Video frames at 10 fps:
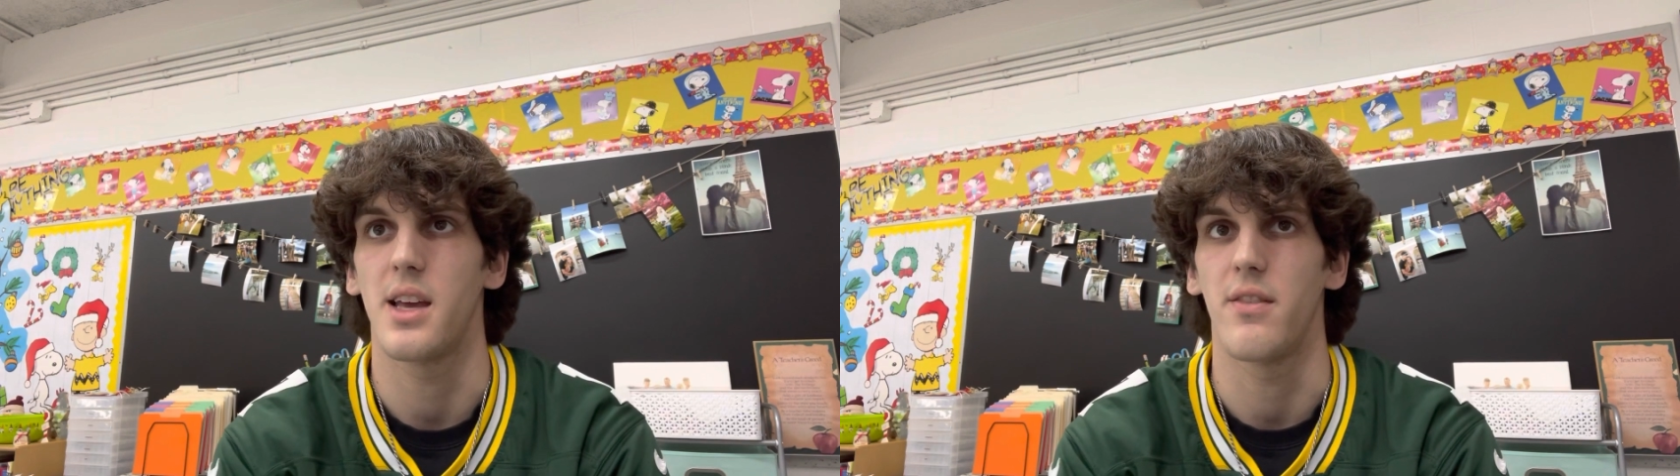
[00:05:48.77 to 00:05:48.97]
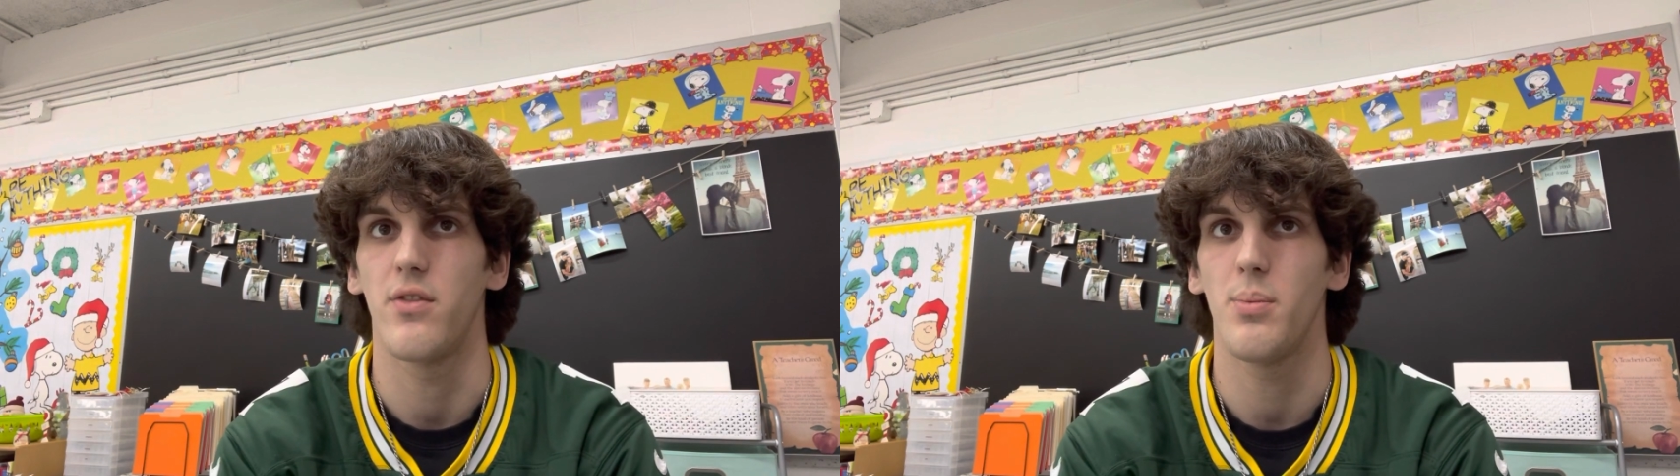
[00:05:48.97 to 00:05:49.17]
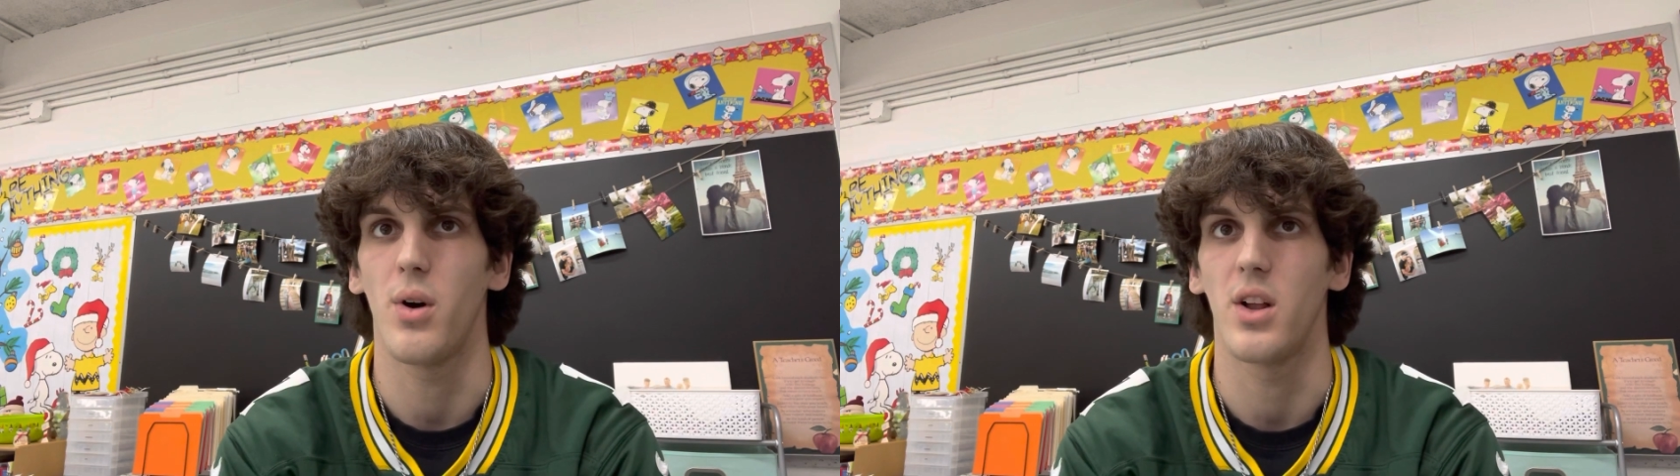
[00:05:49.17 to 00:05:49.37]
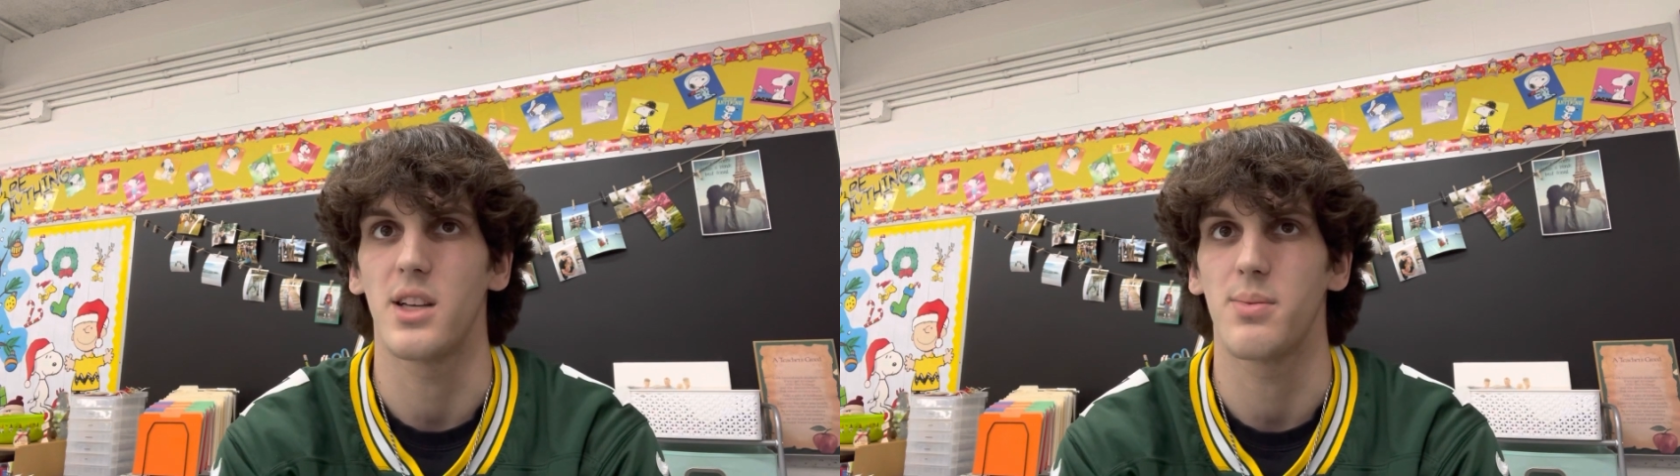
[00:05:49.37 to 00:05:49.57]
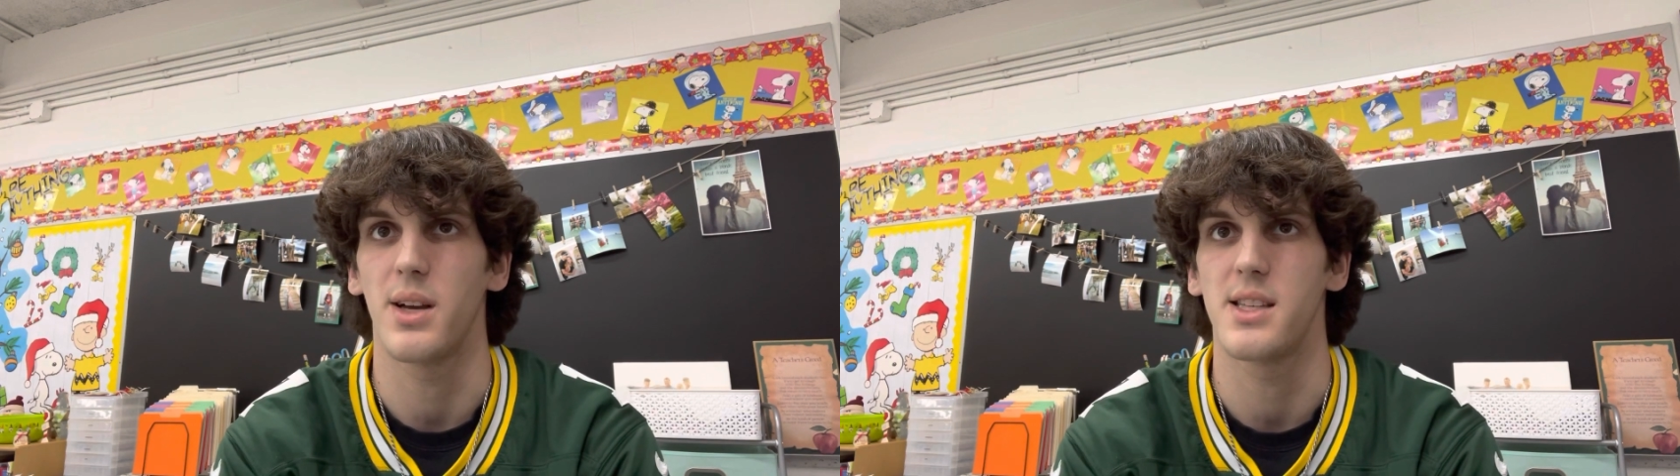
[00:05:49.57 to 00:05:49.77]
and football
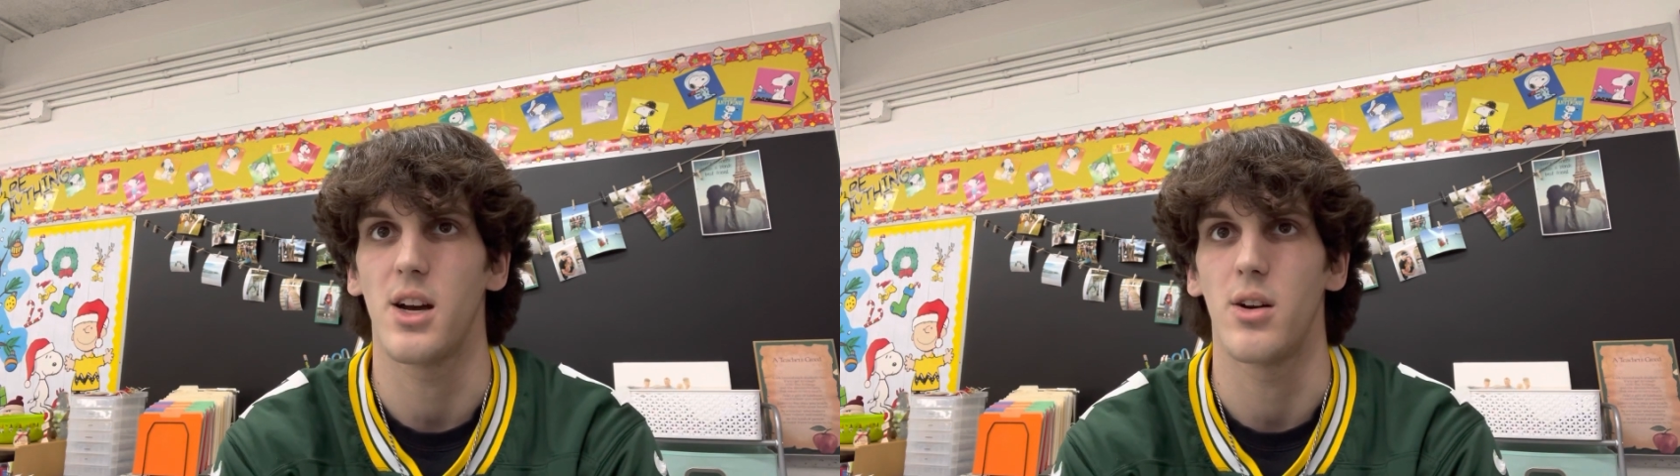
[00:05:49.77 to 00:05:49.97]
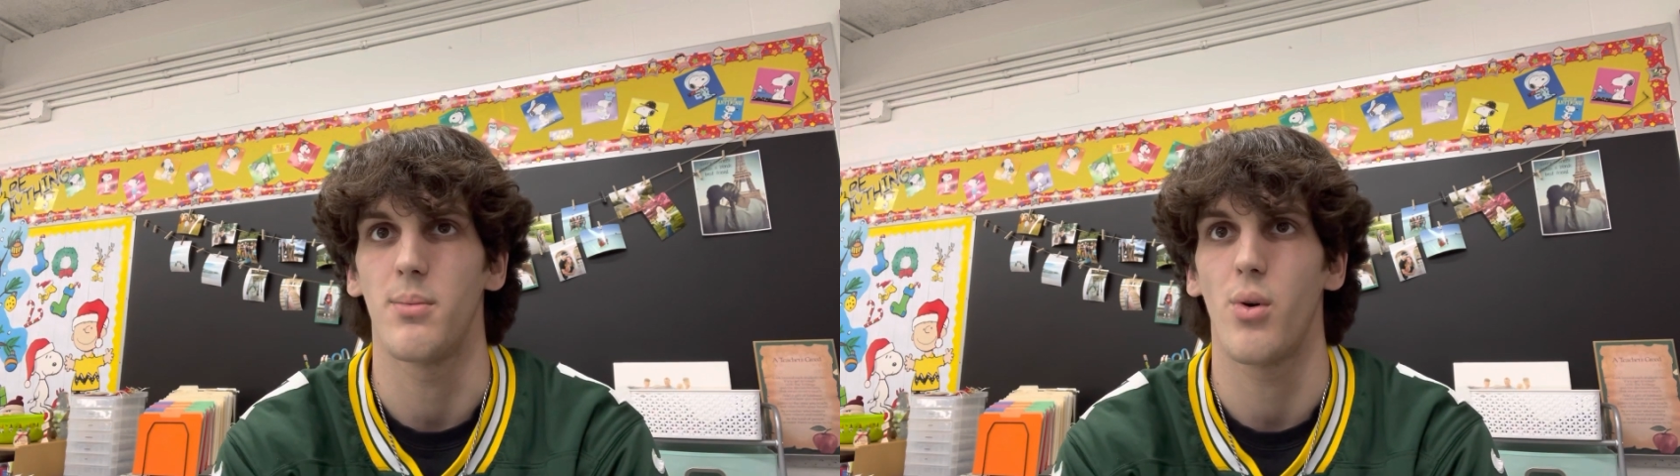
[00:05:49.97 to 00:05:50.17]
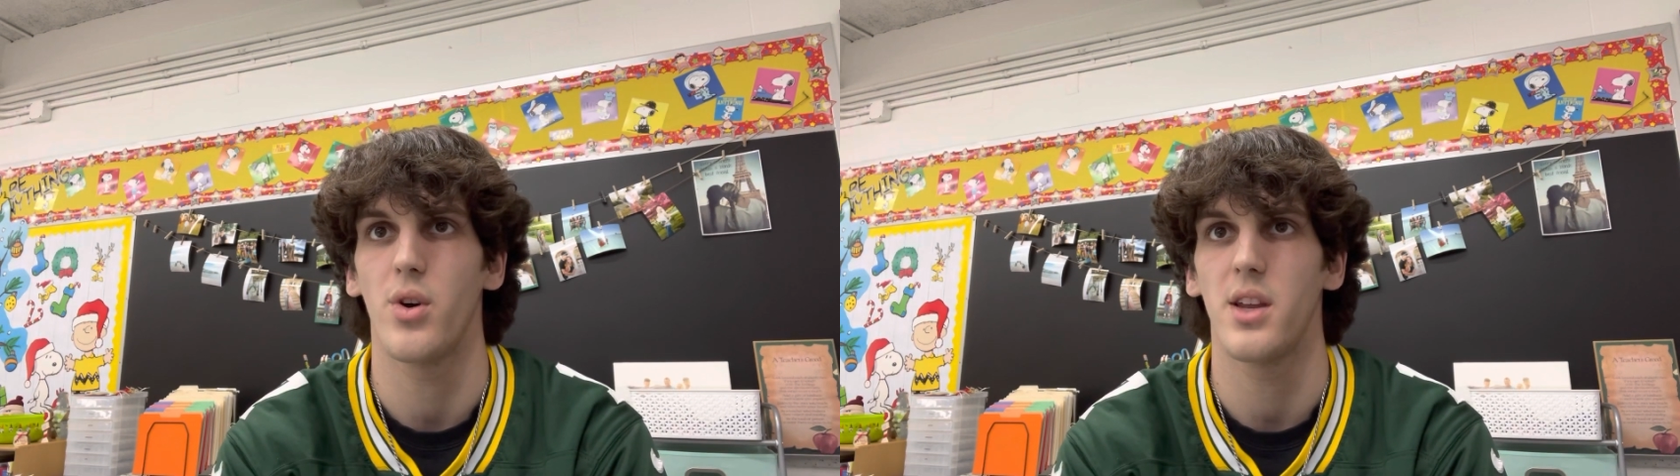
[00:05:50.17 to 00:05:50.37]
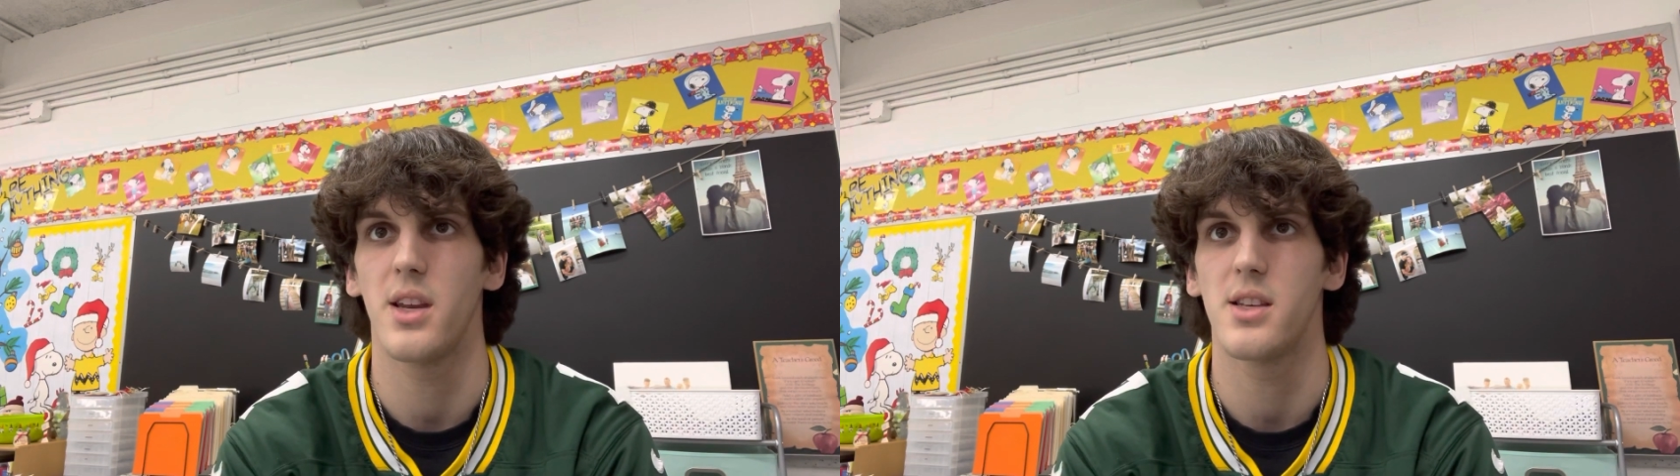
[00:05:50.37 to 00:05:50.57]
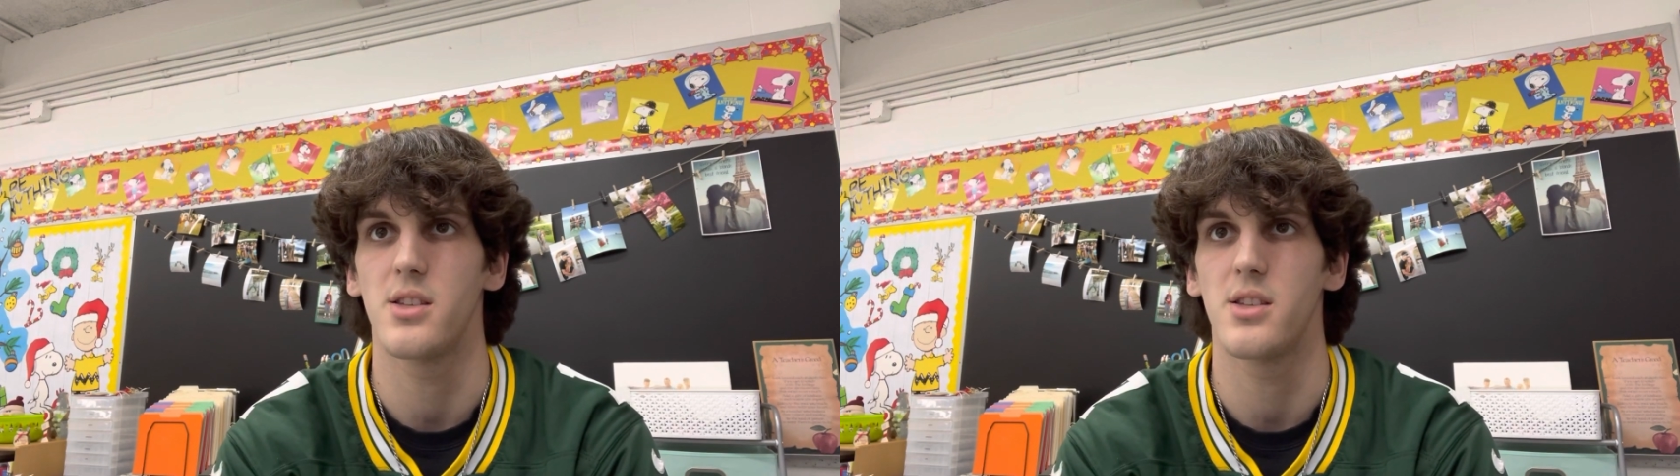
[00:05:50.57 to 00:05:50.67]
explains how important it is